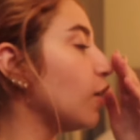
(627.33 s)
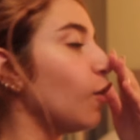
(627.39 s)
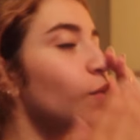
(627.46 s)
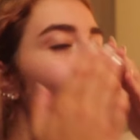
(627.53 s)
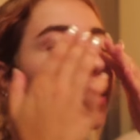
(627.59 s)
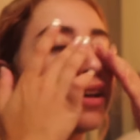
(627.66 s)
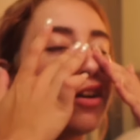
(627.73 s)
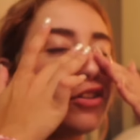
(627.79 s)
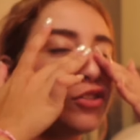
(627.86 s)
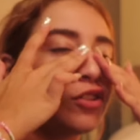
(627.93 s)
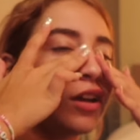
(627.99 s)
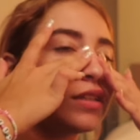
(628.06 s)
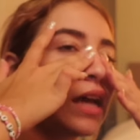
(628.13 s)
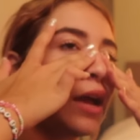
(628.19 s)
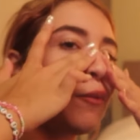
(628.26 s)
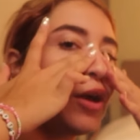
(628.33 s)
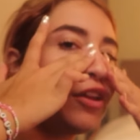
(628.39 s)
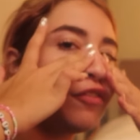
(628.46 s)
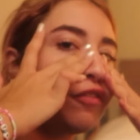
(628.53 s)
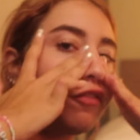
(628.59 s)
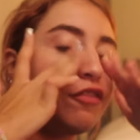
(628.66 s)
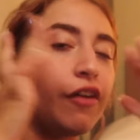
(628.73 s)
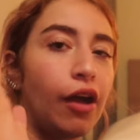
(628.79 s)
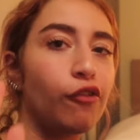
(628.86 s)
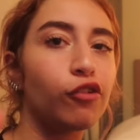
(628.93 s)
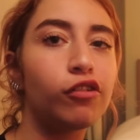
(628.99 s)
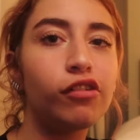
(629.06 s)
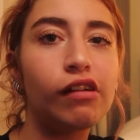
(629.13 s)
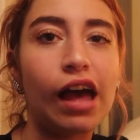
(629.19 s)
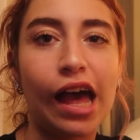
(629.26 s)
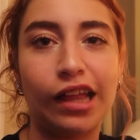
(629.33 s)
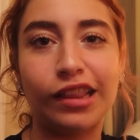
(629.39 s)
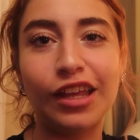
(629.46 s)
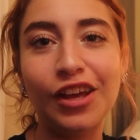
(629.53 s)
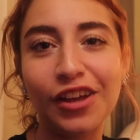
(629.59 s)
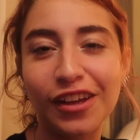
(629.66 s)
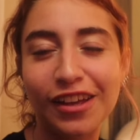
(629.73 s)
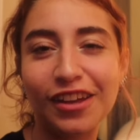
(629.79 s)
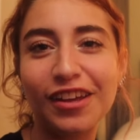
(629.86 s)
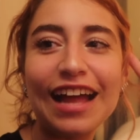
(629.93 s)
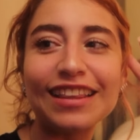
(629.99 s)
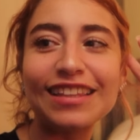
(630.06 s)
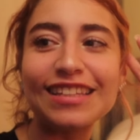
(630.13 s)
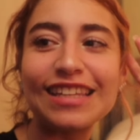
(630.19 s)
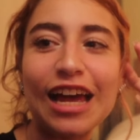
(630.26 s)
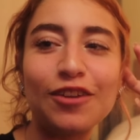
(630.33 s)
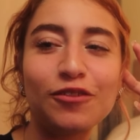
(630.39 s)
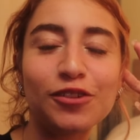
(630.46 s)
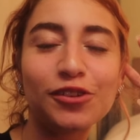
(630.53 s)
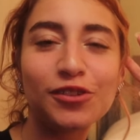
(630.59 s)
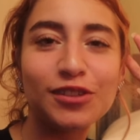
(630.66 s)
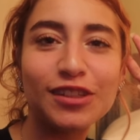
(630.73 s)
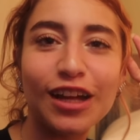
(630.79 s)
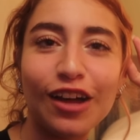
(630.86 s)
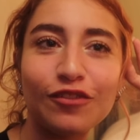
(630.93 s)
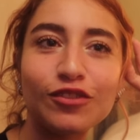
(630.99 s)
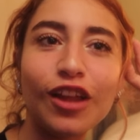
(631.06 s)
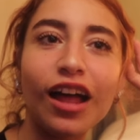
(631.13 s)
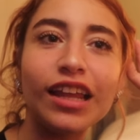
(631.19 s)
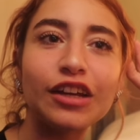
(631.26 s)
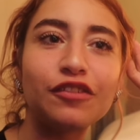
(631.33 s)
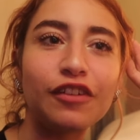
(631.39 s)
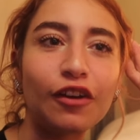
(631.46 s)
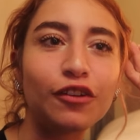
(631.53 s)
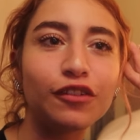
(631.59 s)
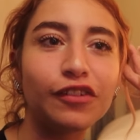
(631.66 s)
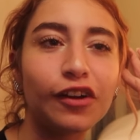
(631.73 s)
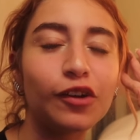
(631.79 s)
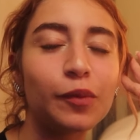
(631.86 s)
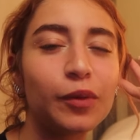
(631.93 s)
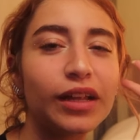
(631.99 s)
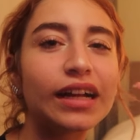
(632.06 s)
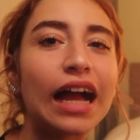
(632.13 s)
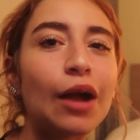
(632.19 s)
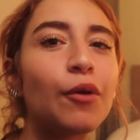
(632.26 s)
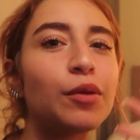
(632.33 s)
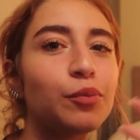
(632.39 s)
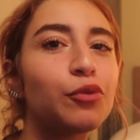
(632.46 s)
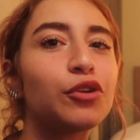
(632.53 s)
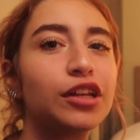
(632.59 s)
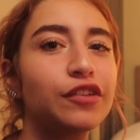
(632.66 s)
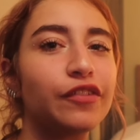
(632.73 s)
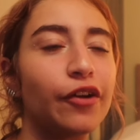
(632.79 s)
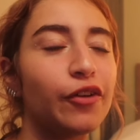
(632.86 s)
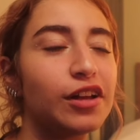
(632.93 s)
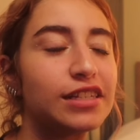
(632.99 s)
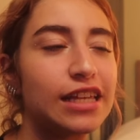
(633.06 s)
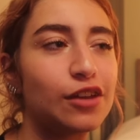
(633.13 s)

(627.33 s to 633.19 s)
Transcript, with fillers: oh my god, you guys, I went feral at the, at the Sanrio stuff. Not like feral feral, but like I went pretty feral at